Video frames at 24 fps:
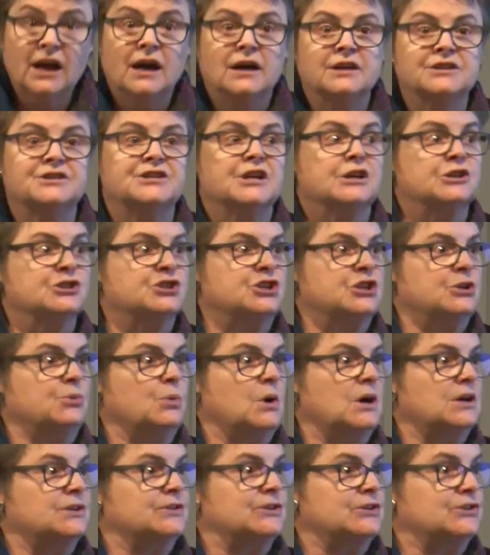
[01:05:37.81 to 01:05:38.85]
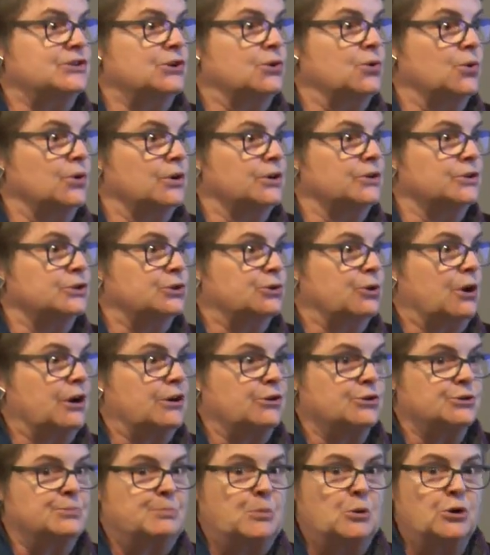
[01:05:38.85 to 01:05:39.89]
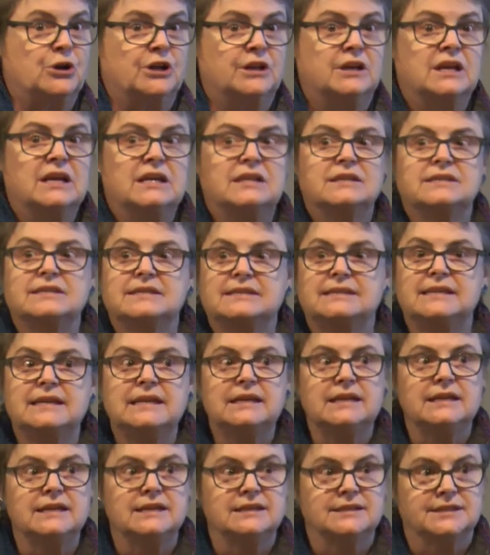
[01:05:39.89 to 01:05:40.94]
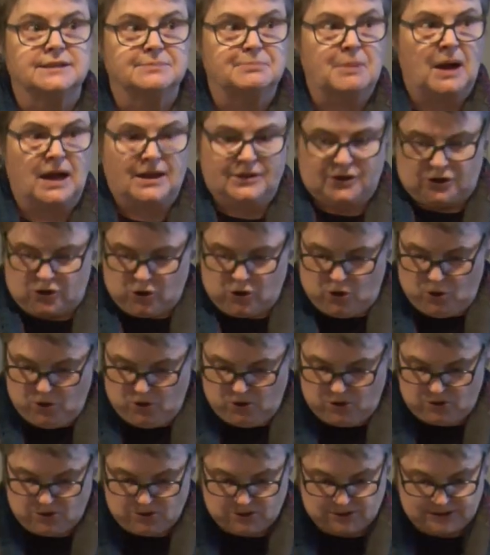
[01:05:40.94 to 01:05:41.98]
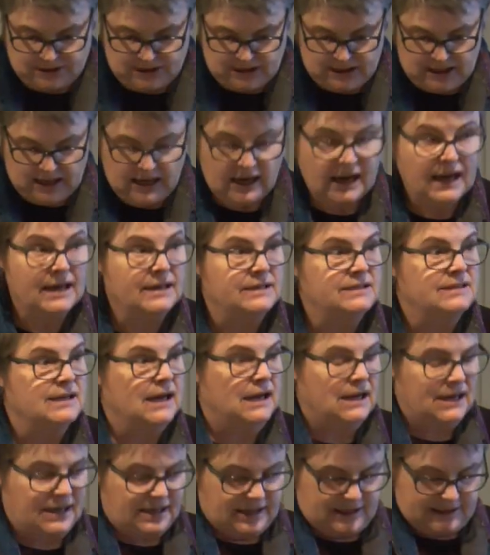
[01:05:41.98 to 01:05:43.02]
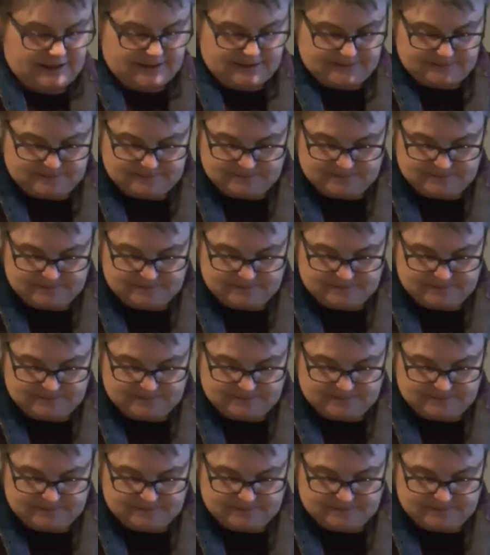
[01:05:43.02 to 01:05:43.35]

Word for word: until she was, as the coroner's records put it, seized by the cold and died.